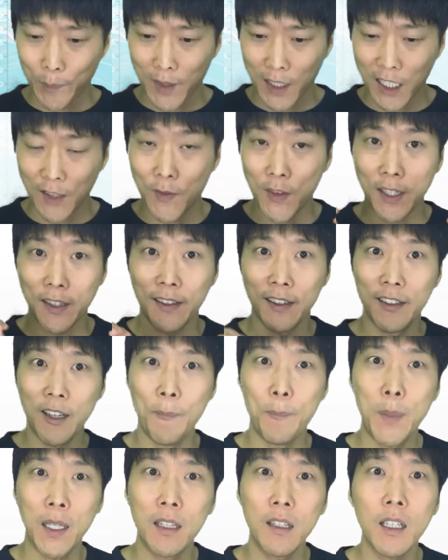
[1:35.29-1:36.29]
give us
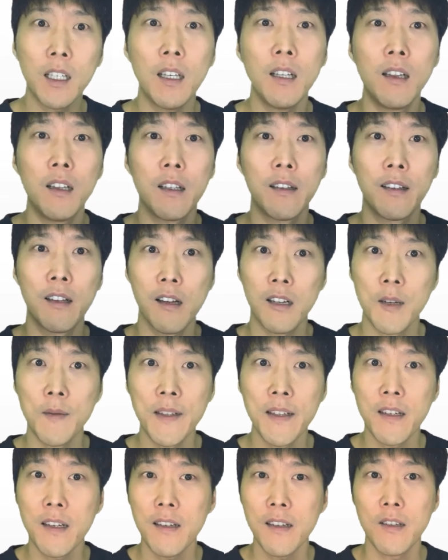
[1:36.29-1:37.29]
some particular
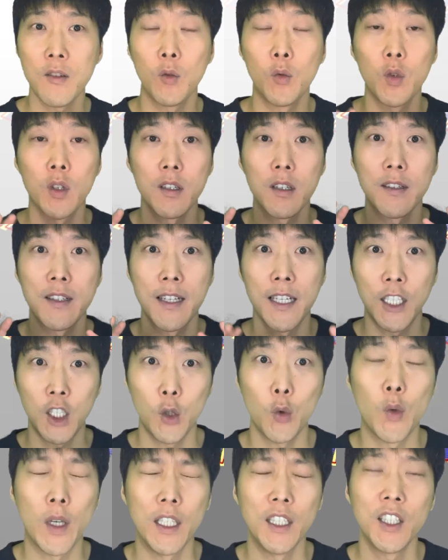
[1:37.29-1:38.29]
circumstance or
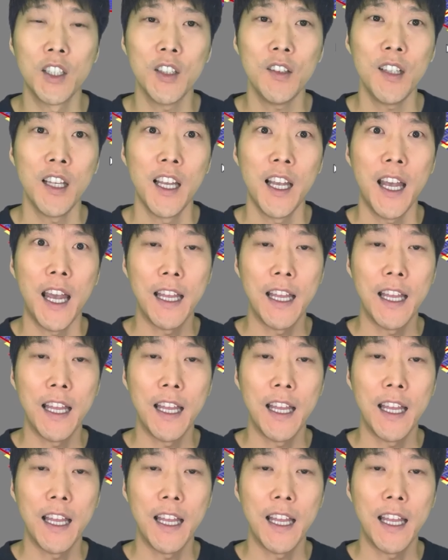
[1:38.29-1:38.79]
situation,